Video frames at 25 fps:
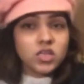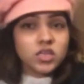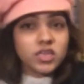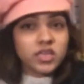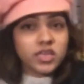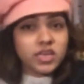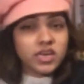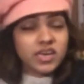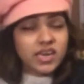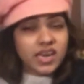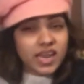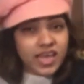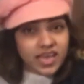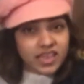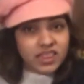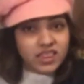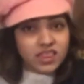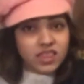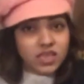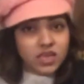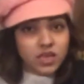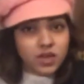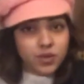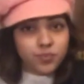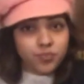the
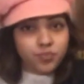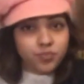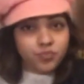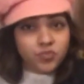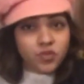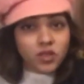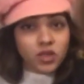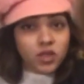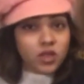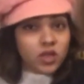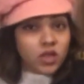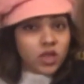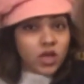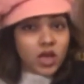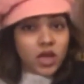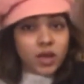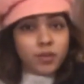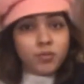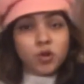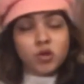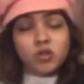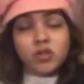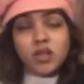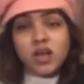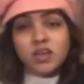length.
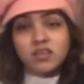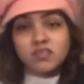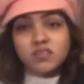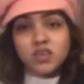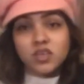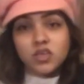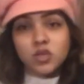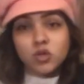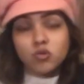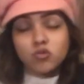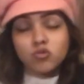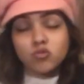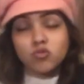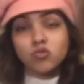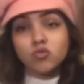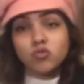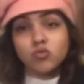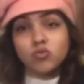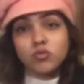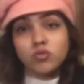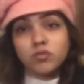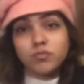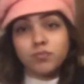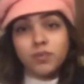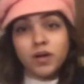I'm not asking you
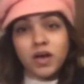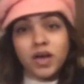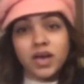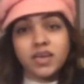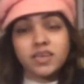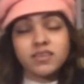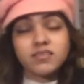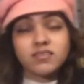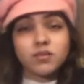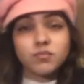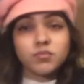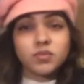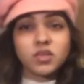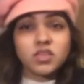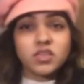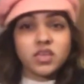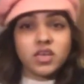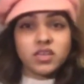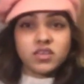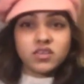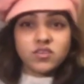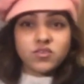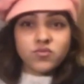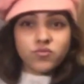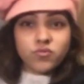to buy something
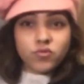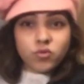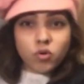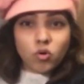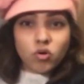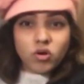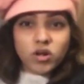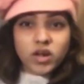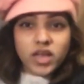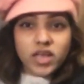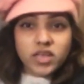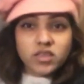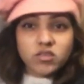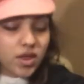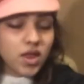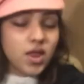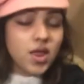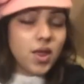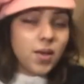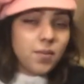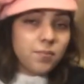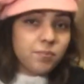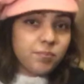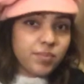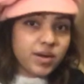that is floor length,
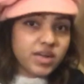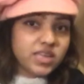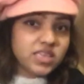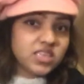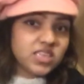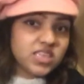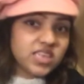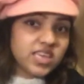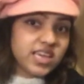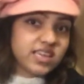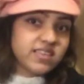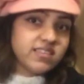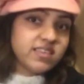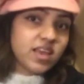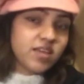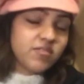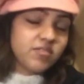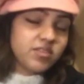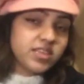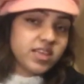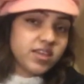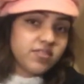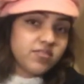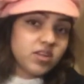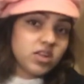but yes, I
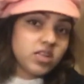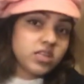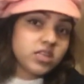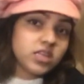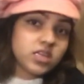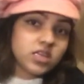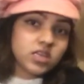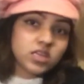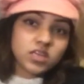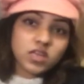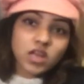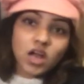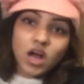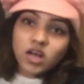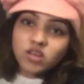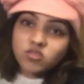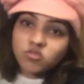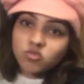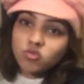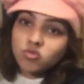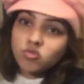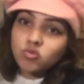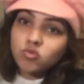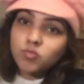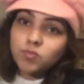will definitely
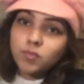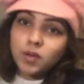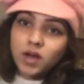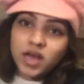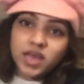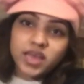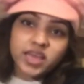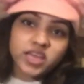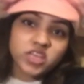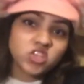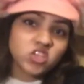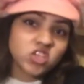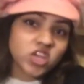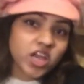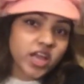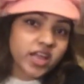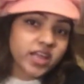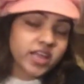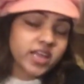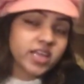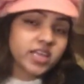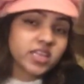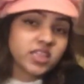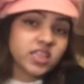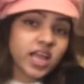ask you to buy a
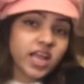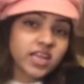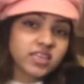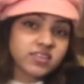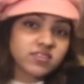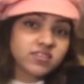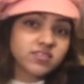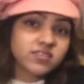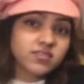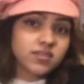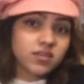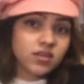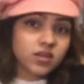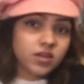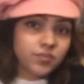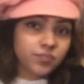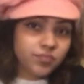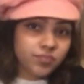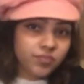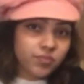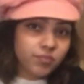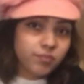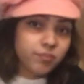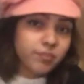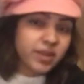jacket that's
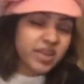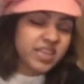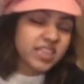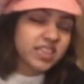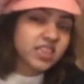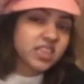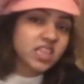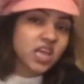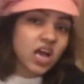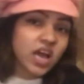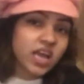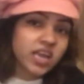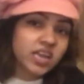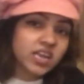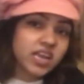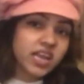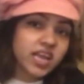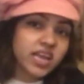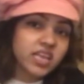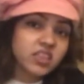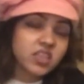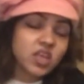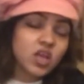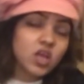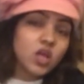mid-thigh
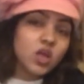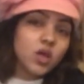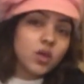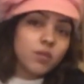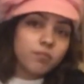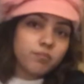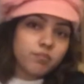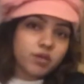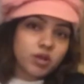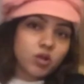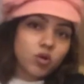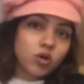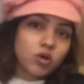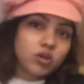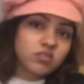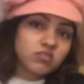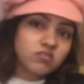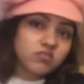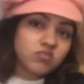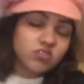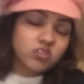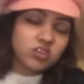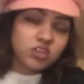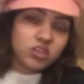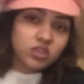length,
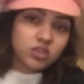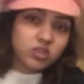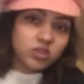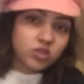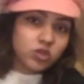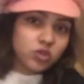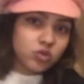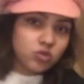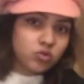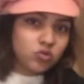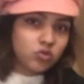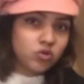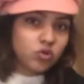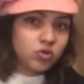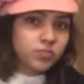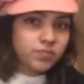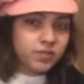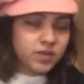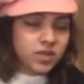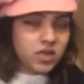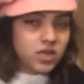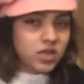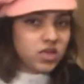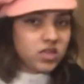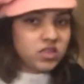because in Europe
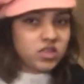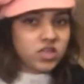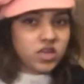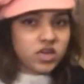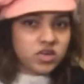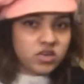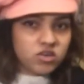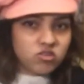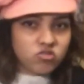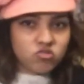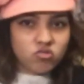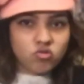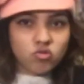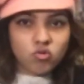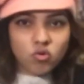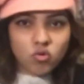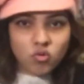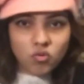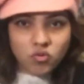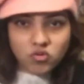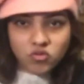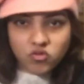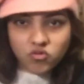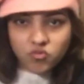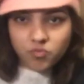there is
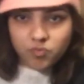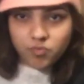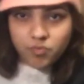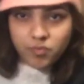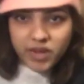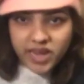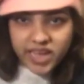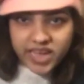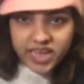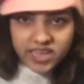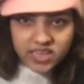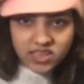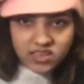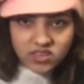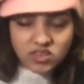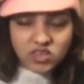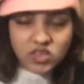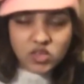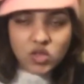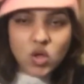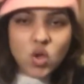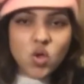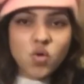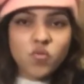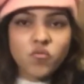no
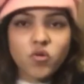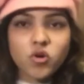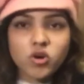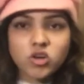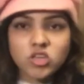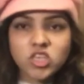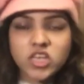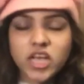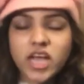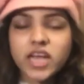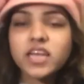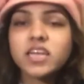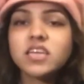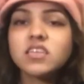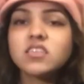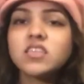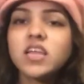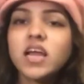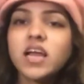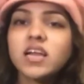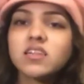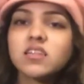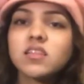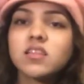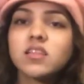place for a jacket
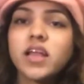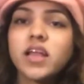that